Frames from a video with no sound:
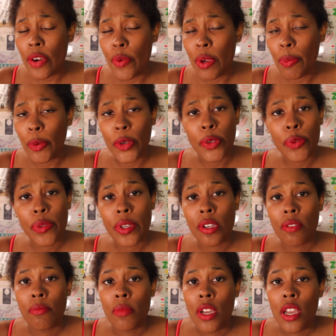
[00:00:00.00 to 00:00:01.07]
reproduce it.
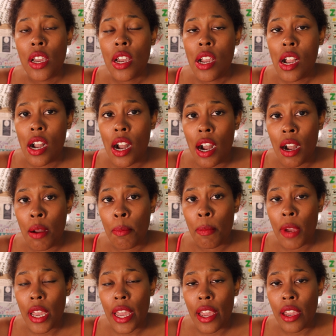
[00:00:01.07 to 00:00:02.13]

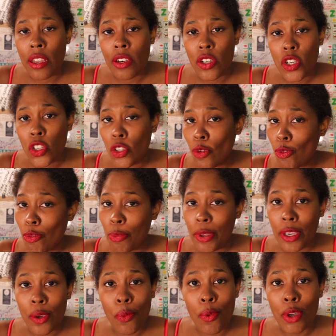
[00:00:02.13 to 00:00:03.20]
And you will
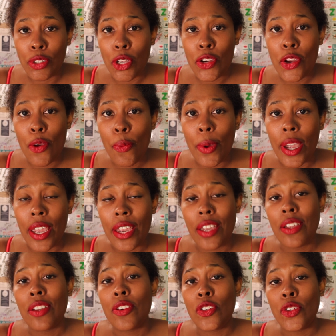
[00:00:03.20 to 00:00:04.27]
be well on your way
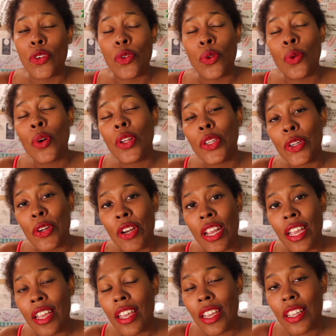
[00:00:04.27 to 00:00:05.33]
to
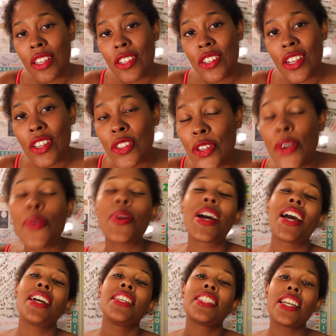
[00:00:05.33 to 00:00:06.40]
learning English. So
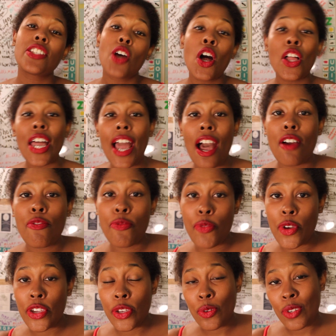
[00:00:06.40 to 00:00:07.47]
guys, that's all I have for
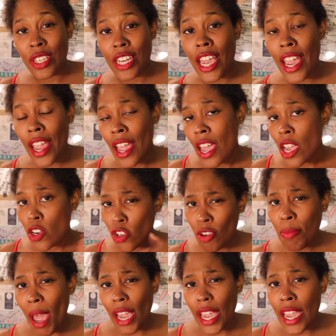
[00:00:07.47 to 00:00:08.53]
you today. Tune
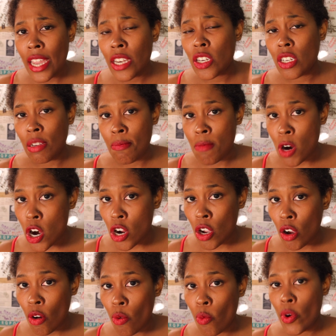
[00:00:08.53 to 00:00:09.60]
back in
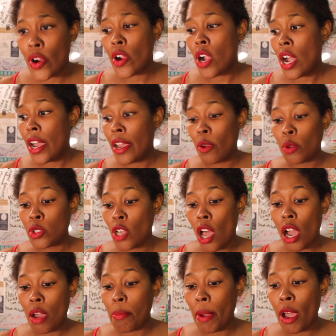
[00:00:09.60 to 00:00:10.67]
tomorrow where I will
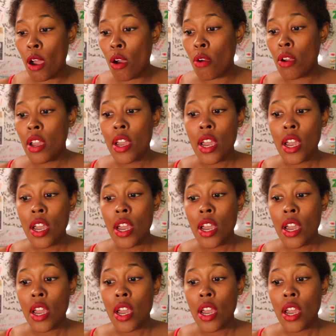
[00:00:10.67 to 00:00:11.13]
talk about